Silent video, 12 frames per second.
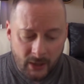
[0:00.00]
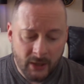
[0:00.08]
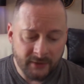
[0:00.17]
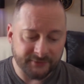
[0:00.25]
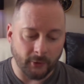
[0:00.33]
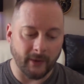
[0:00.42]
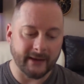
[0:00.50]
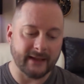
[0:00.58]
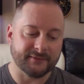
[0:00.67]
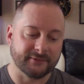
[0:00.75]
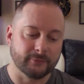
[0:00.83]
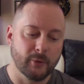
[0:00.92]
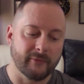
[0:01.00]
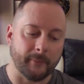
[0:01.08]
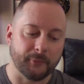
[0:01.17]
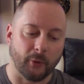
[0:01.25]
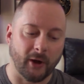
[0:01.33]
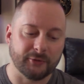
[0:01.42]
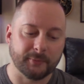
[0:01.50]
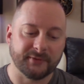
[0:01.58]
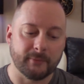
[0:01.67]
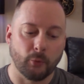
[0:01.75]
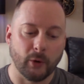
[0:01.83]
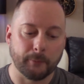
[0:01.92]
So again, it says remove up to
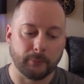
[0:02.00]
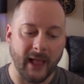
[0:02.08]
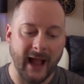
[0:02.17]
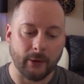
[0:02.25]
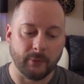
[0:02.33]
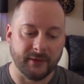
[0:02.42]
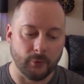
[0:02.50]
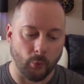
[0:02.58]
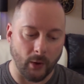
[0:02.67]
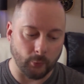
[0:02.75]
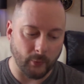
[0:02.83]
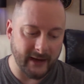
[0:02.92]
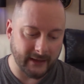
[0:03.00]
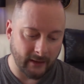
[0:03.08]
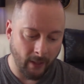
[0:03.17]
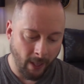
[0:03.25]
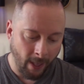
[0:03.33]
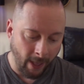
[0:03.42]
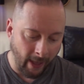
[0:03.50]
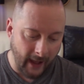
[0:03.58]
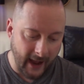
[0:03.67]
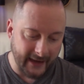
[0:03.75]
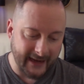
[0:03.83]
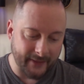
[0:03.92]
100% more plaque within 1 week.
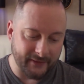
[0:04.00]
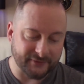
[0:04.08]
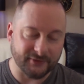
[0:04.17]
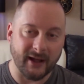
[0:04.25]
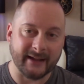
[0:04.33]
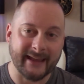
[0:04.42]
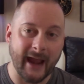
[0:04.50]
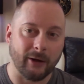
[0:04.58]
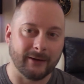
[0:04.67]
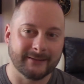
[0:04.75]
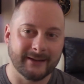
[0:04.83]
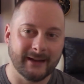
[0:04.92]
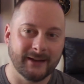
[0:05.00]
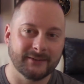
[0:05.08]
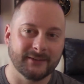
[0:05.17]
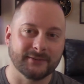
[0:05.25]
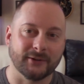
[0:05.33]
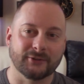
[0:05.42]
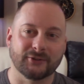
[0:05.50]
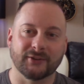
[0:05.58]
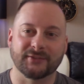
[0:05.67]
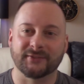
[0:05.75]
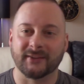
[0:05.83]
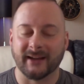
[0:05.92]
Again, these are not guarantees. These are
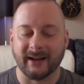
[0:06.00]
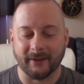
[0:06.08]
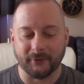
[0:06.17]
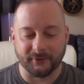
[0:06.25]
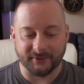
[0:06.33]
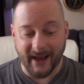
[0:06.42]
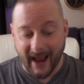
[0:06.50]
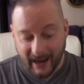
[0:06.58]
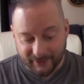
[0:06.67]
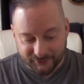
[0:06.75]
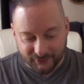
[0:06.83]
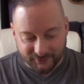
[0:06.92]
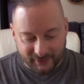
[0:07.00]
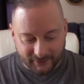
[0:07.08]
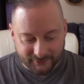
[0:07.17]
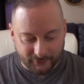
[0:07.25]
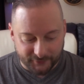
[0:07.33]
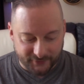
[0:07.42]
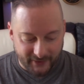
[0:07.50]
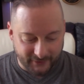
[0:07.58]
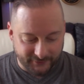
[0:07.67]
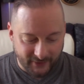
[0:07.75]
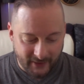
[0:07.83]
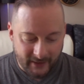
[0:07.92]
just, there's an asterisk next to those
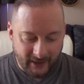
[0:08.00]
things.